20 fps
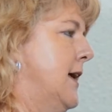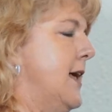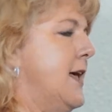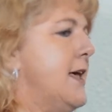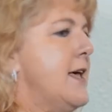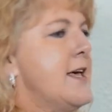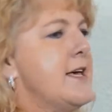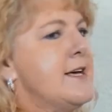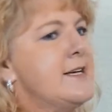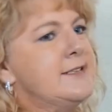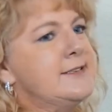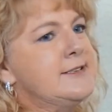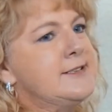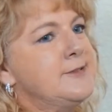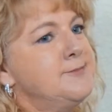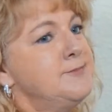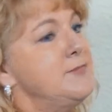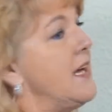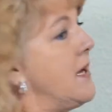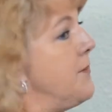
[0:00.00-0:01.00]
And
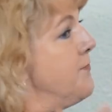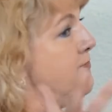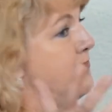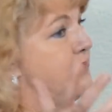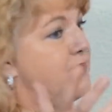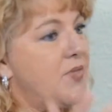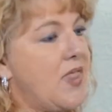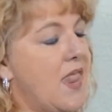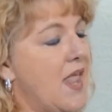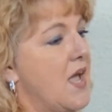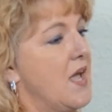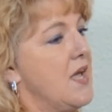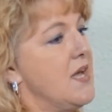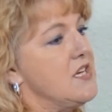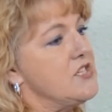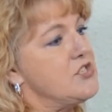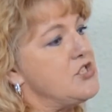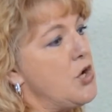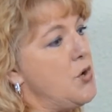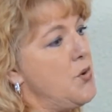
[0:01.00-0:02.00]
yeah.
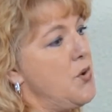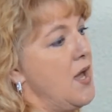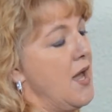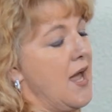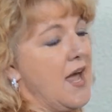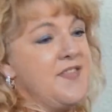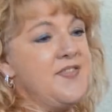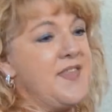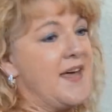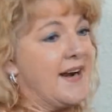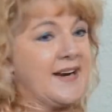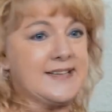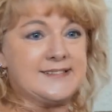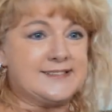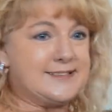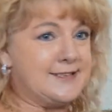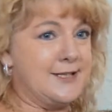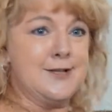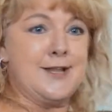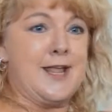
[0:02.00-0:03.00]
So, and that I
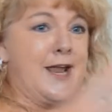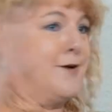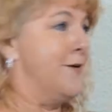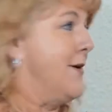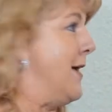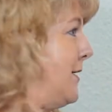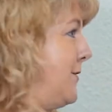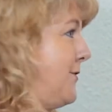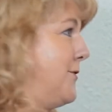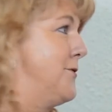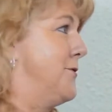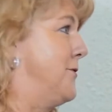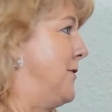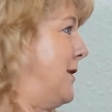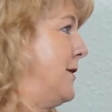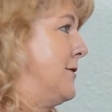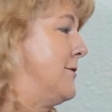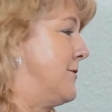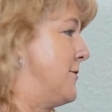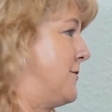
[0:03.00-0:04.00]
still carry out
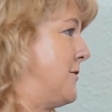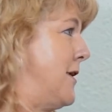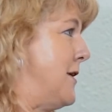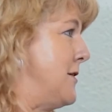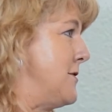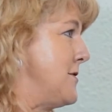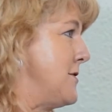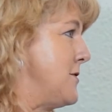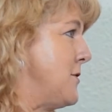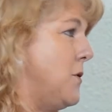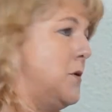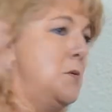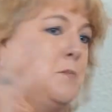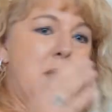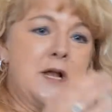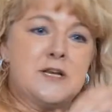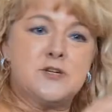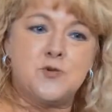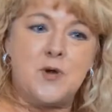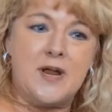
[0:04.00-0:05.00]
throughout all
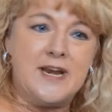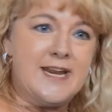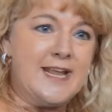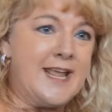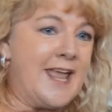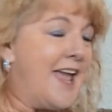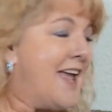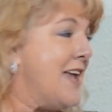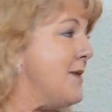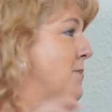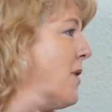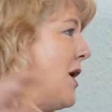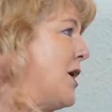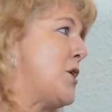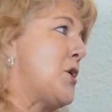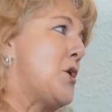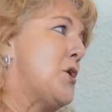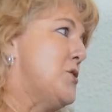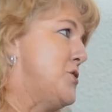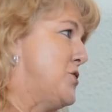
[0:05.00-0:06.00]
my training and my
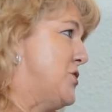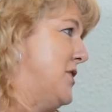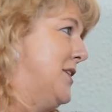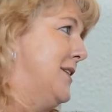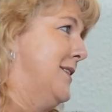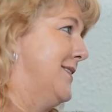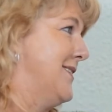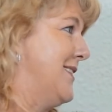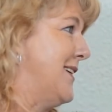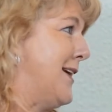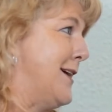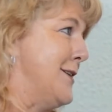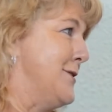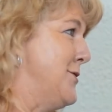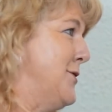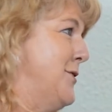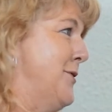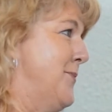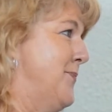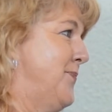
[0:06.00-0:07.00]
coaching that I
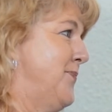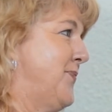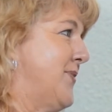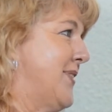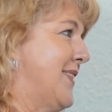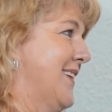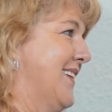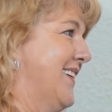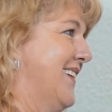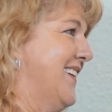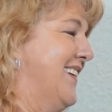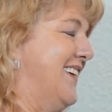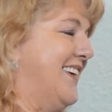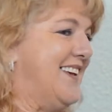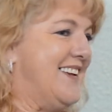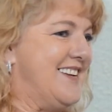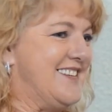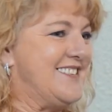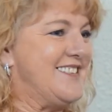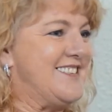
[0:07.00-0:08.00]
do,
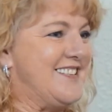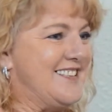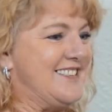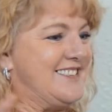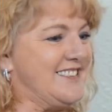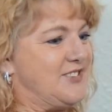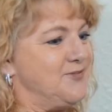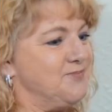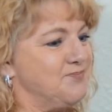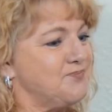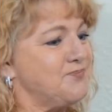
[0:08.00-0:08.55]
is that